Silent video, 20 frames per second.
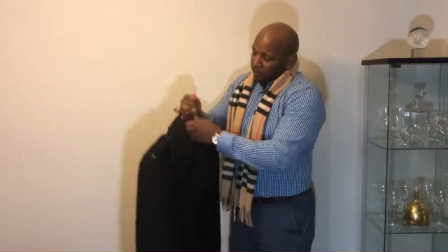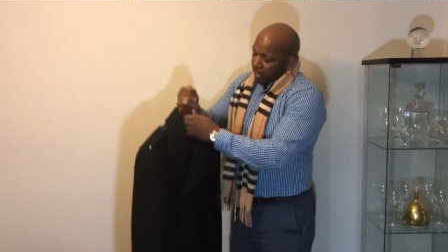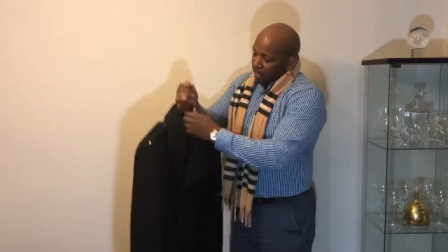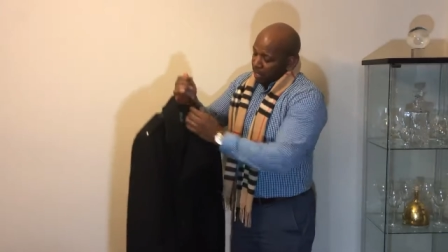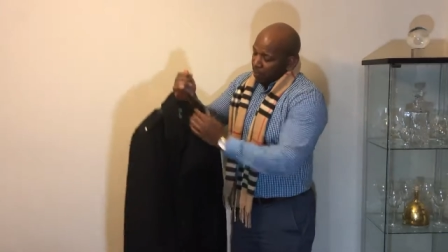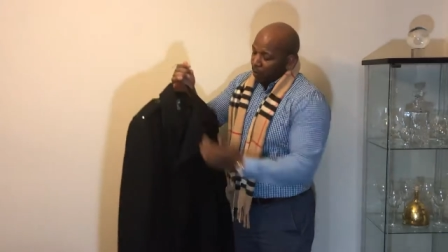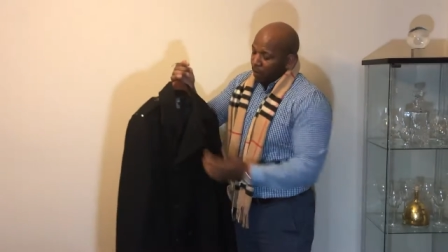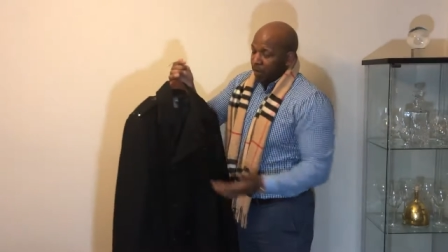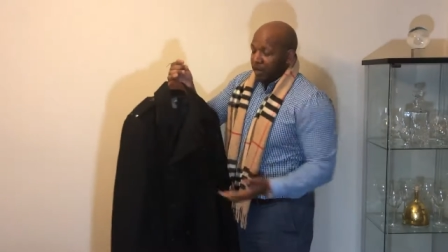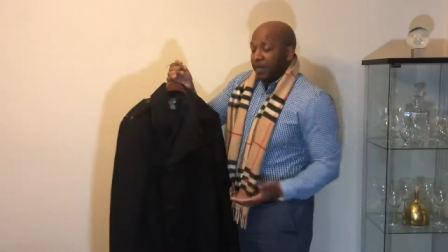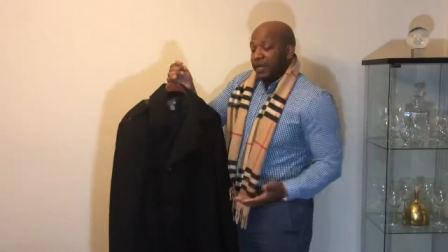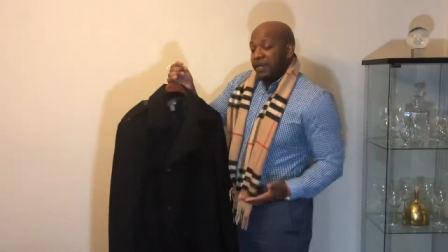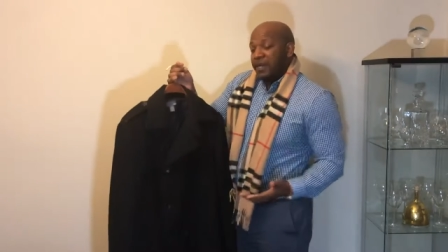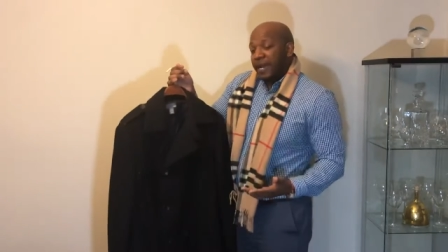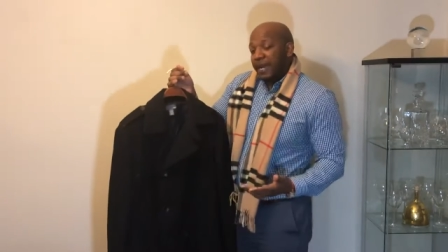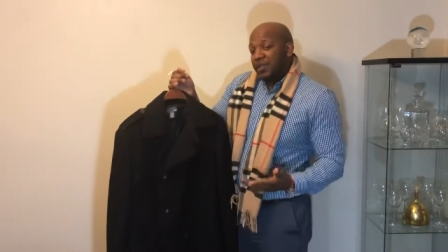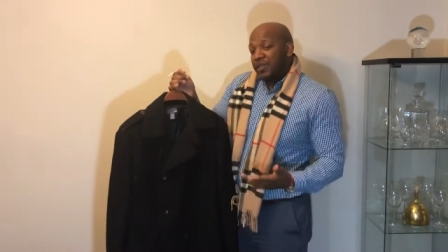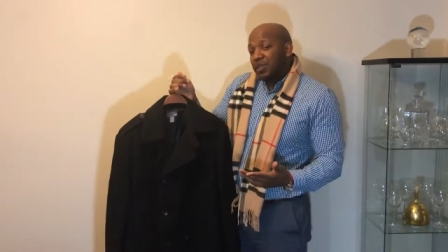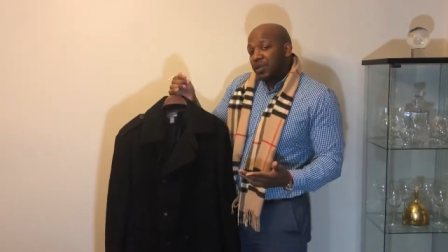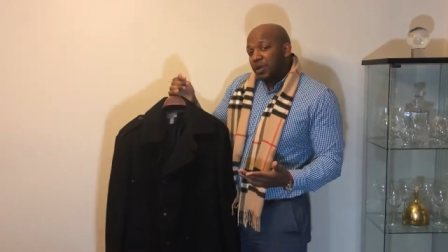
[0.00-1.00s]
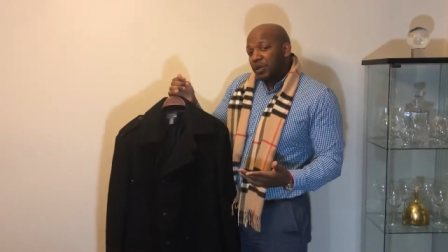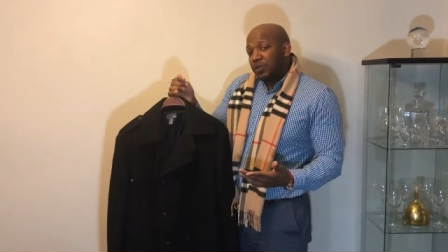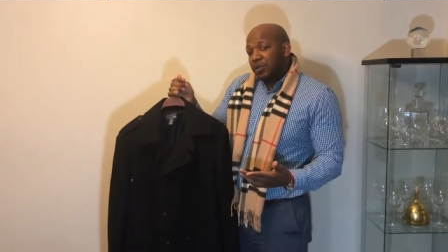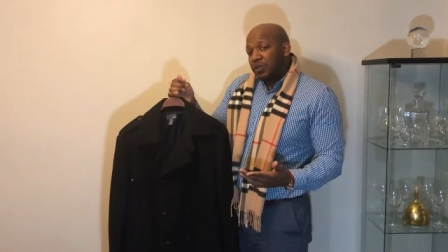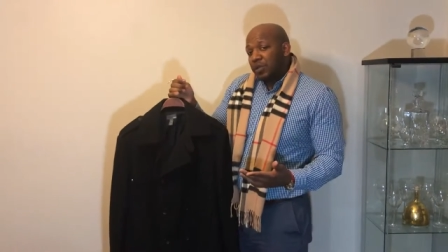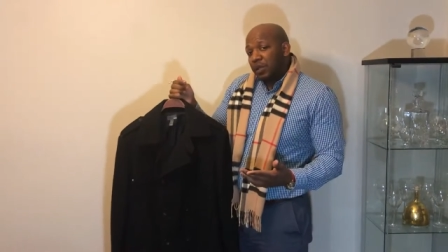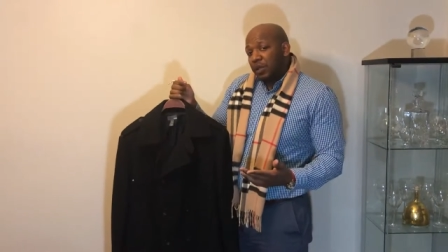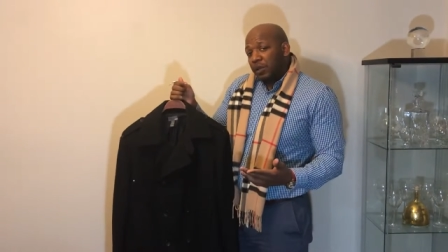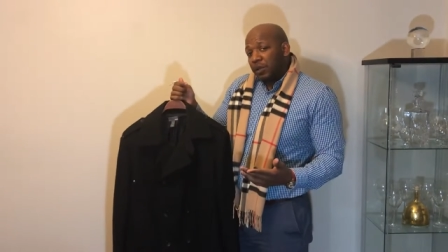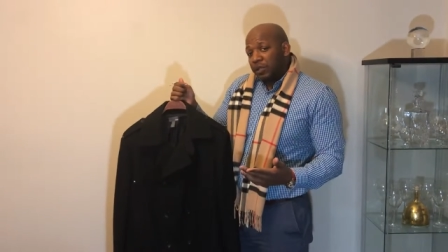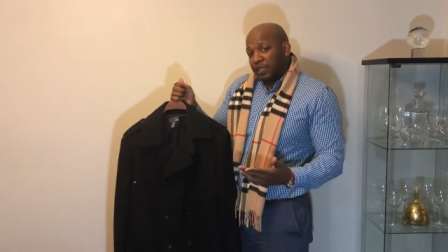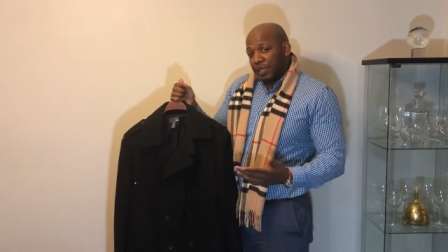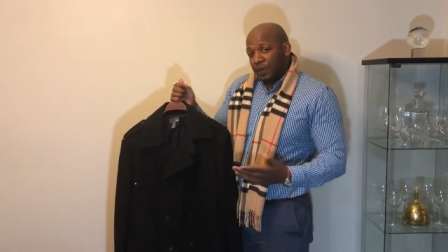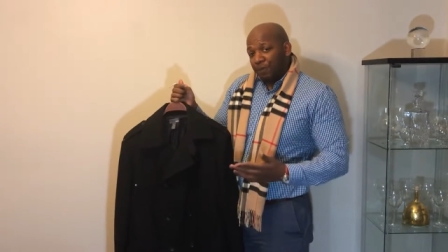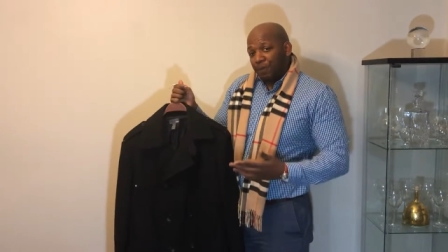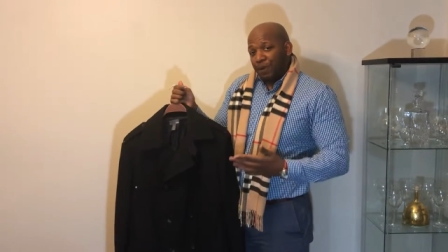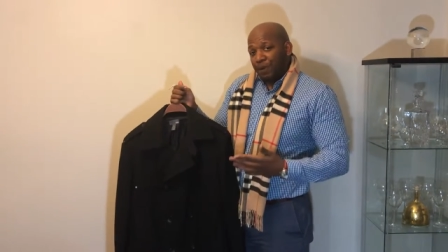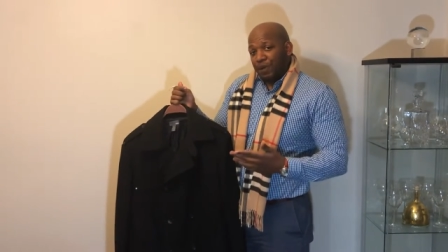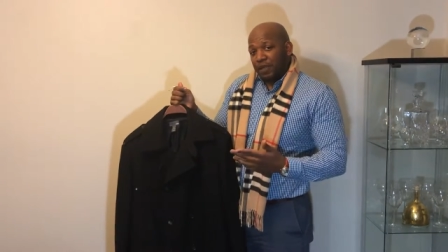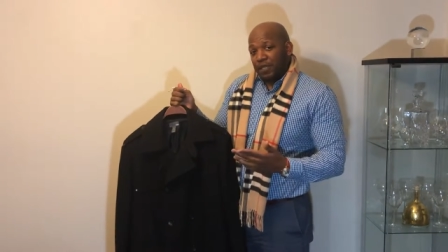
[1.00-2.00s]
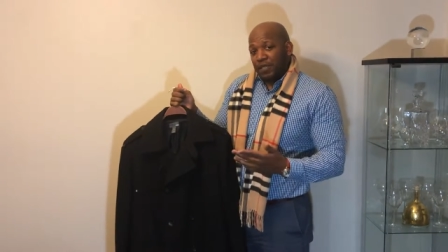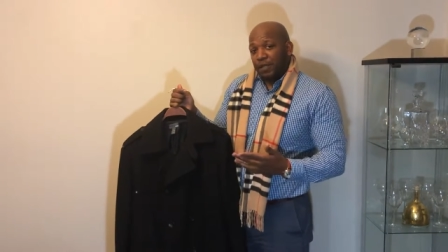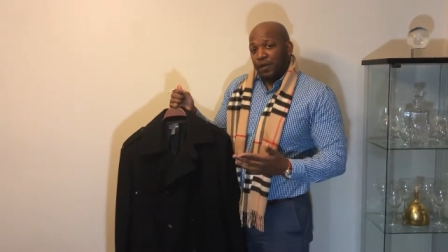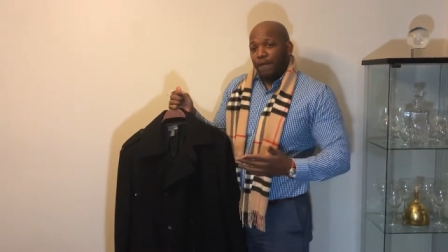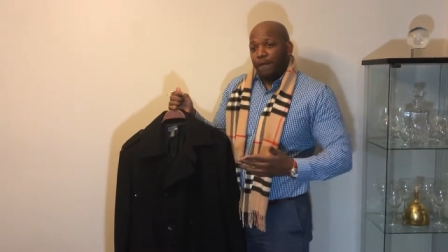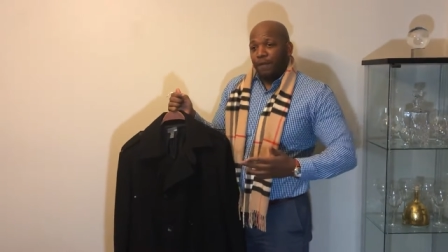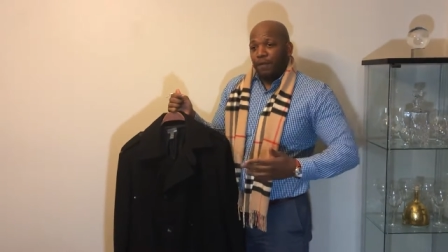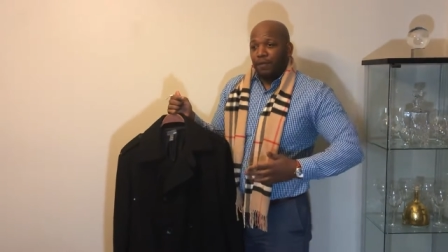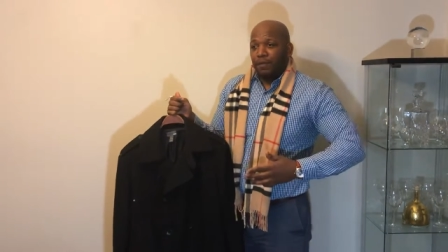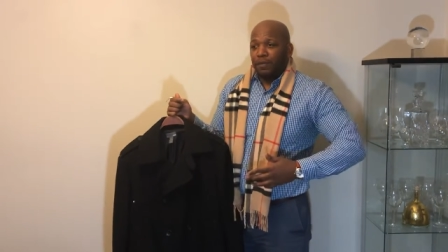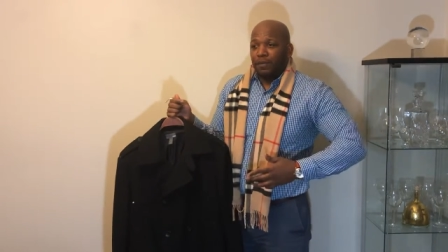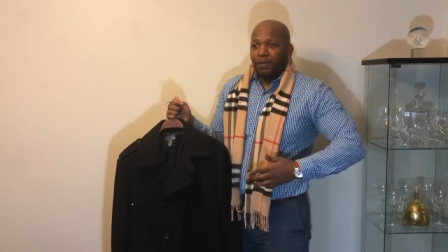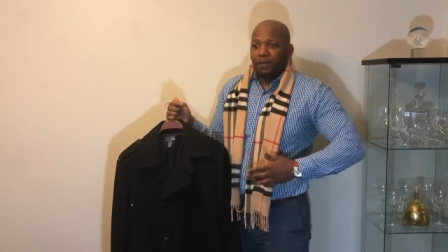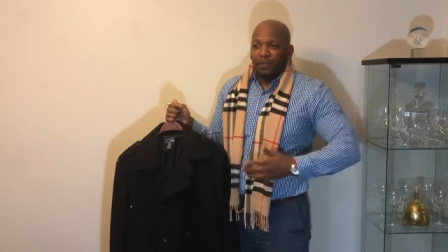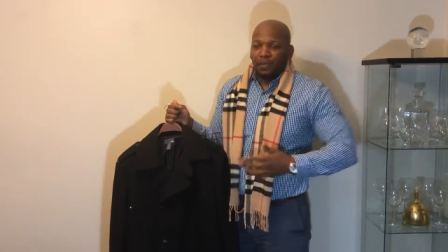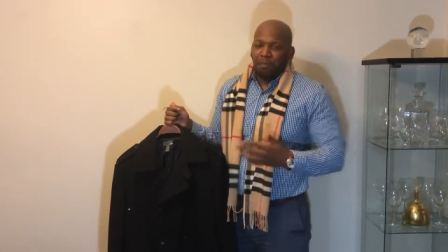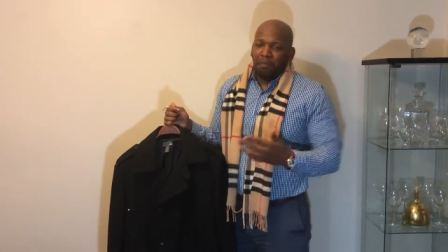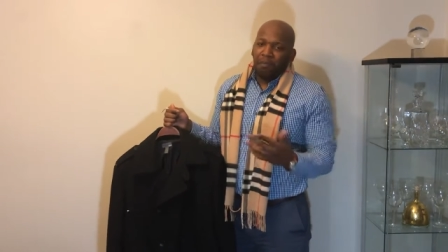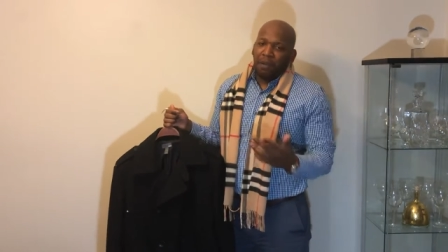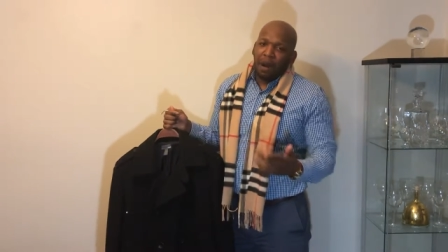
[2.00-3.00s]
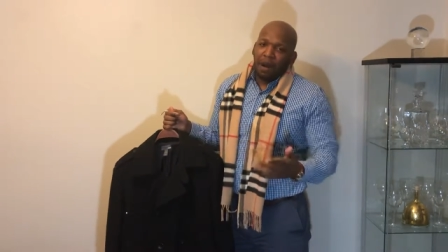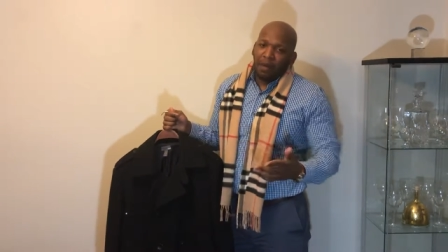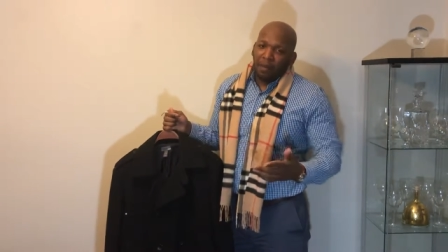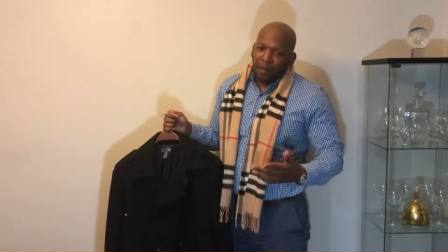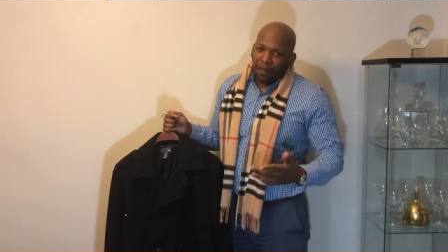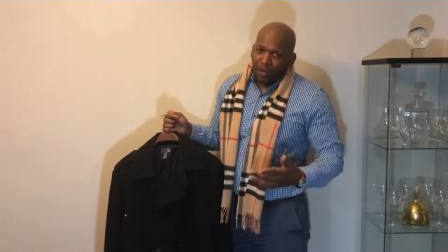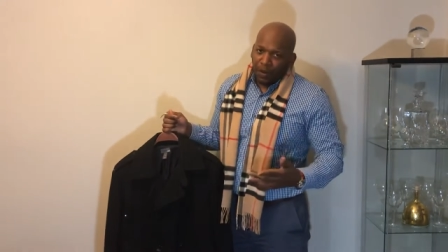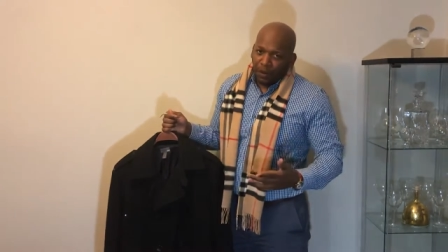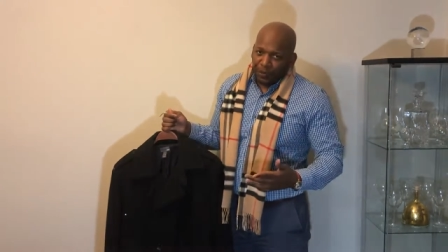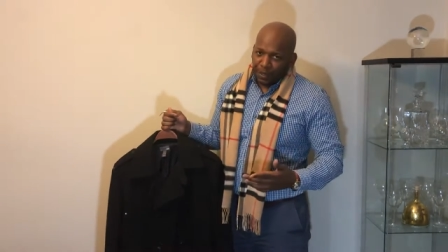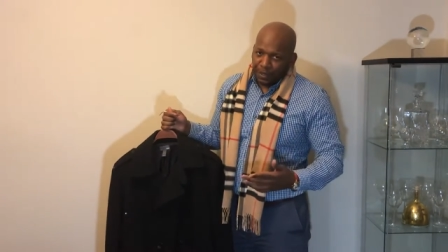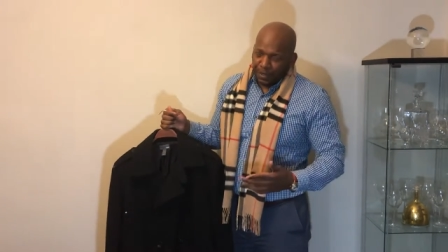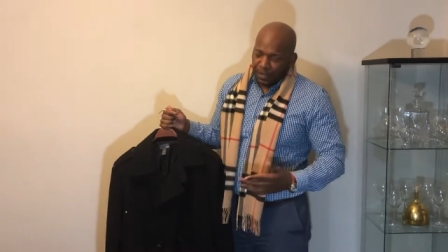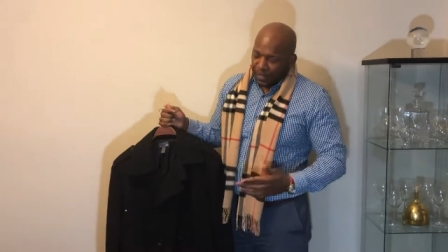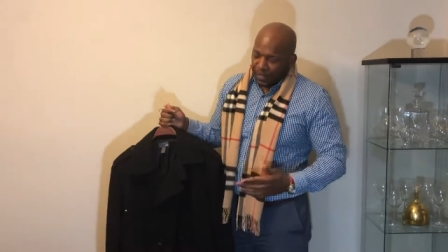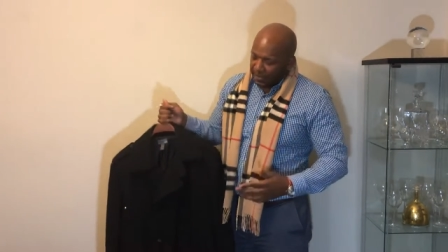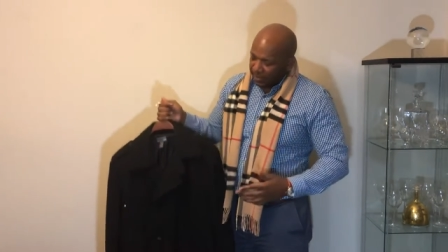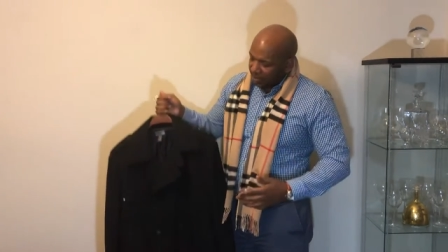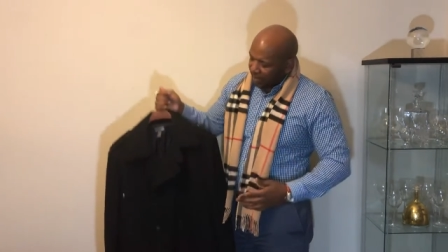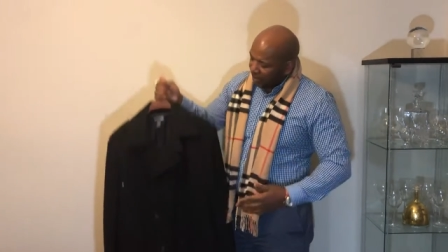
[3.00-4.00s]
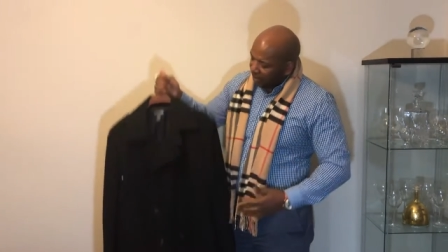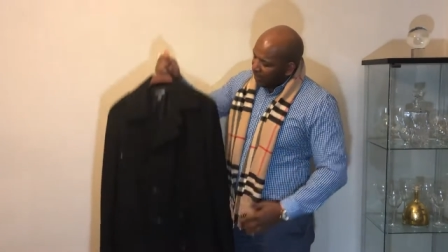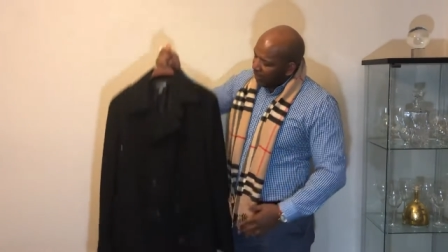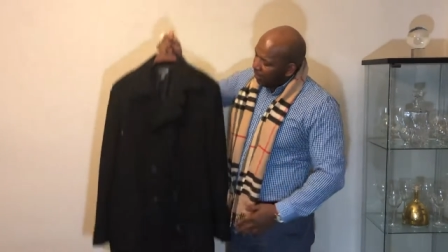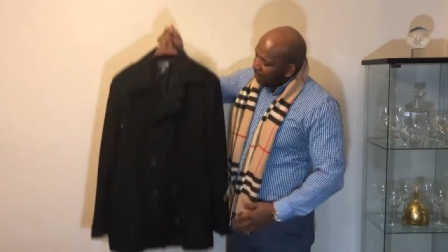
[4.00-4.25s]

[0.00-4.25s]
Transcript: and you want a nice coat to look separate yourself from your bomber coats and things like